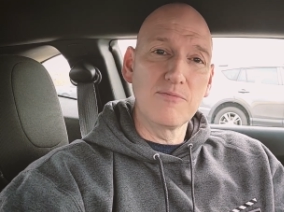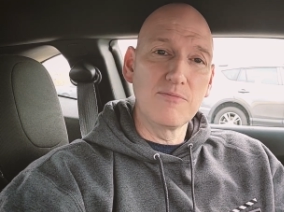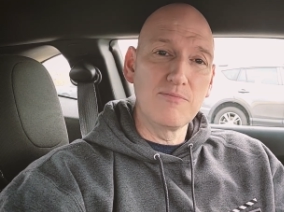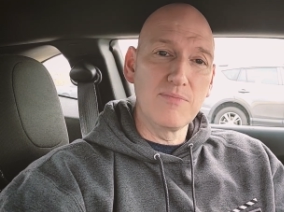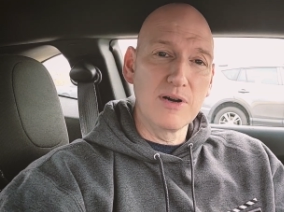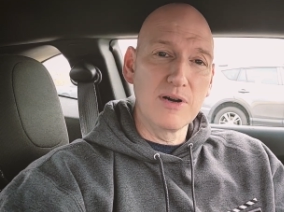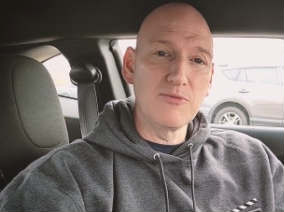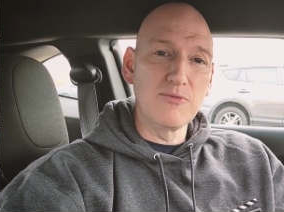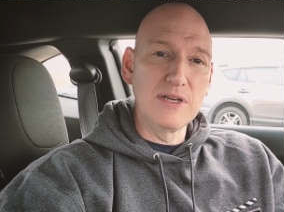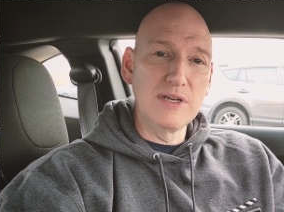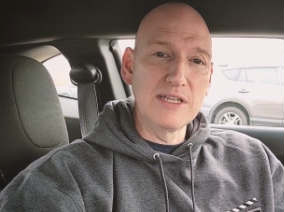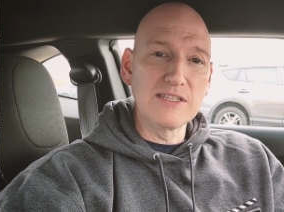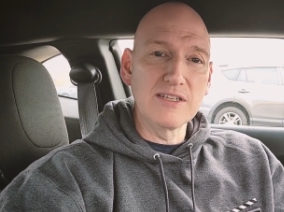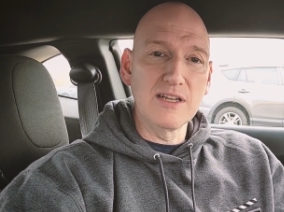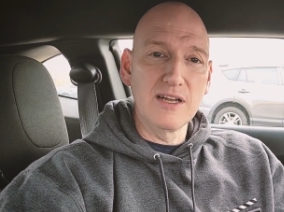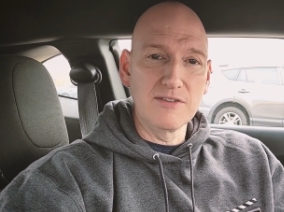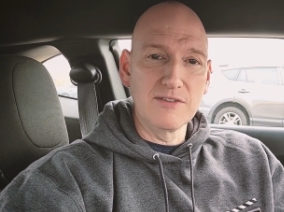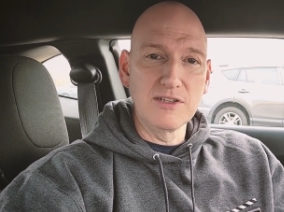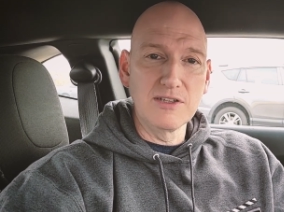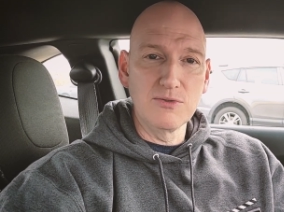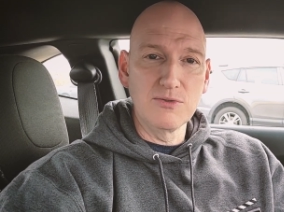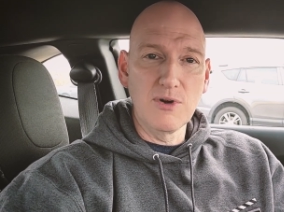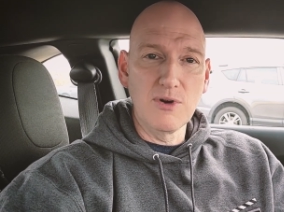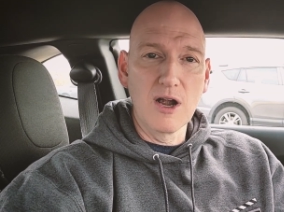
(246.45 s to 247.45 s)
but we still have
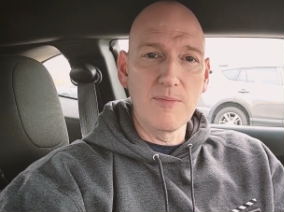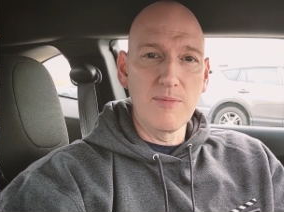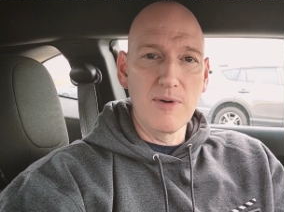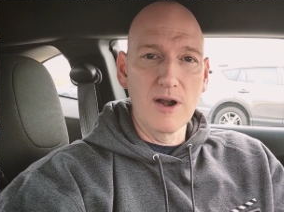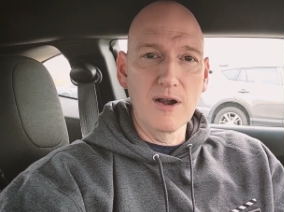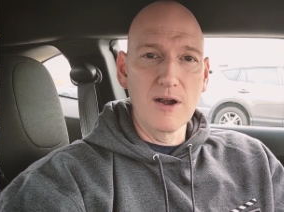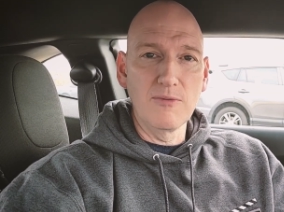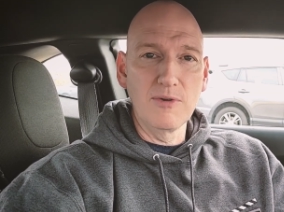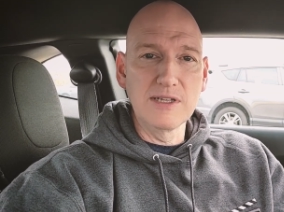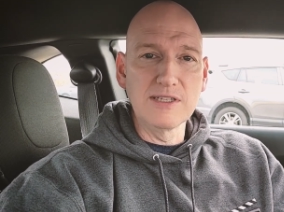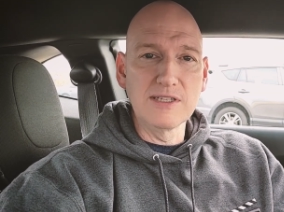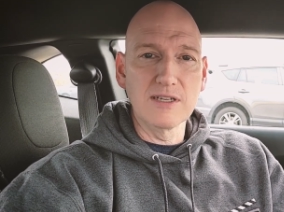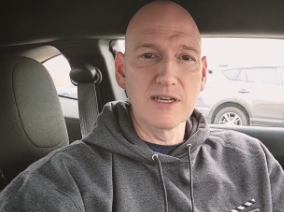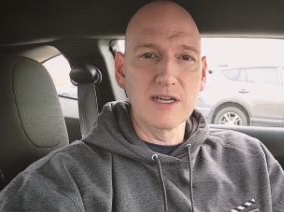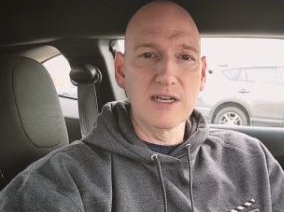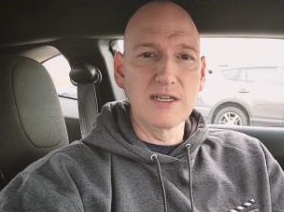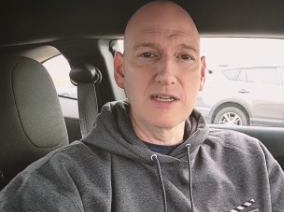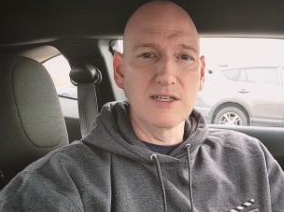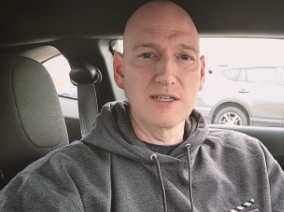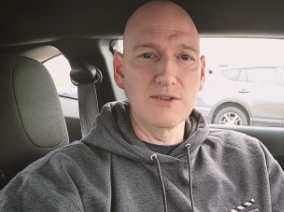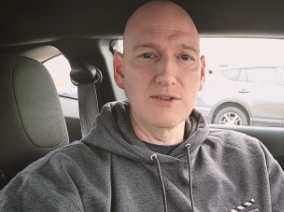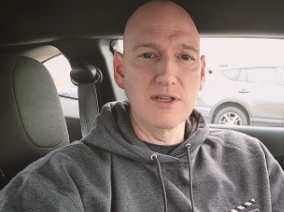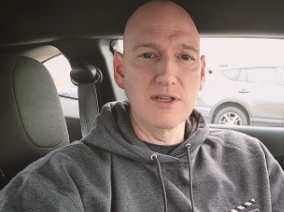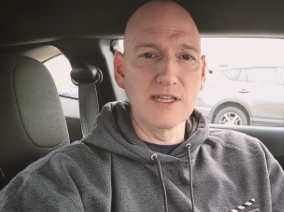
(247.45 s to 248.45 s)
to do our part. We still got
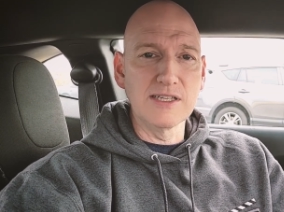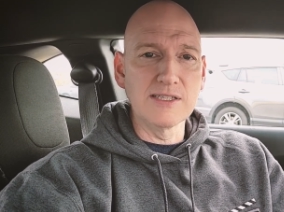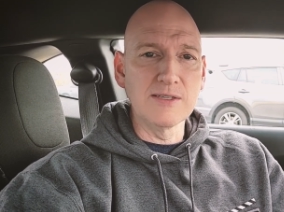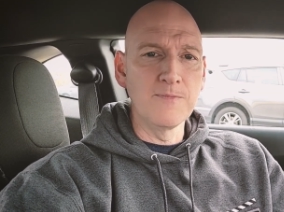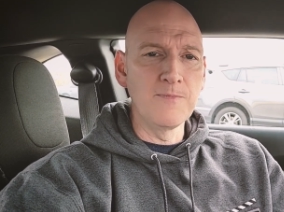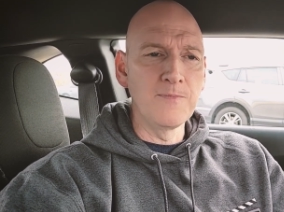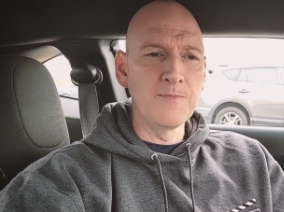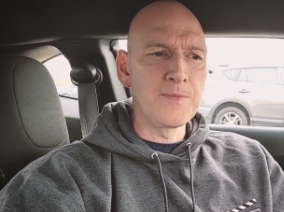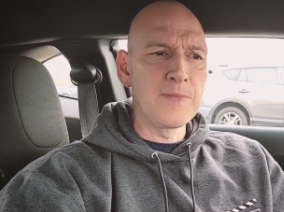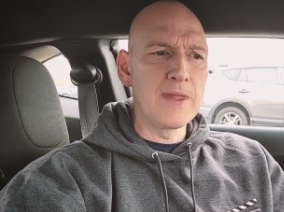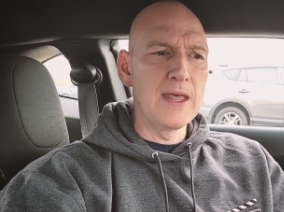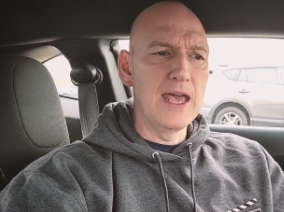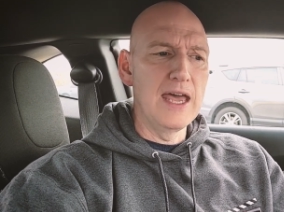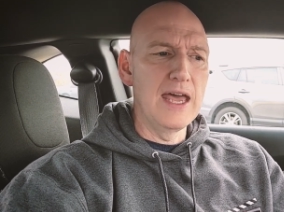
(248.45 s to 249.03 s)
to do this.